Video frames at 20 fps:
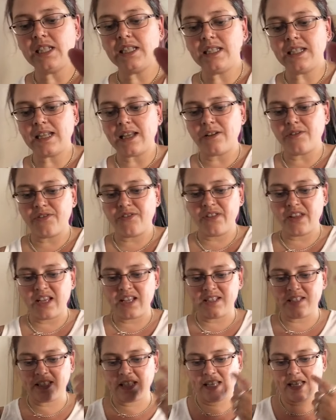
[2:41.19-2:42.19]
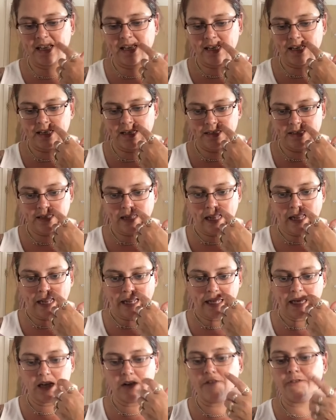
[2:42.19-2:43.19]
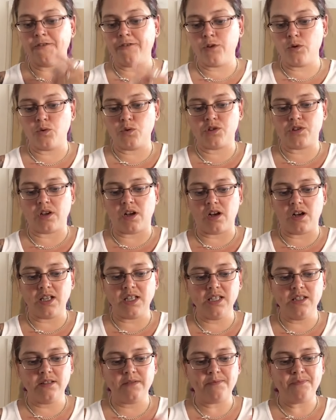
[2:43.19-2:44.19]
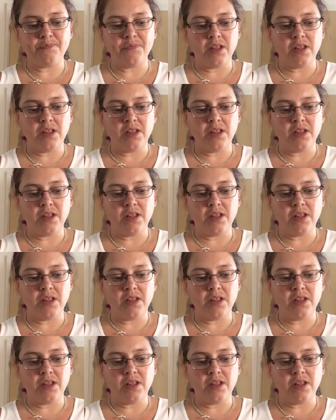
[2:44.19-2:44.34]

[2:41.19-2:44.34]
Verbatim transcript: Now, this is a full size.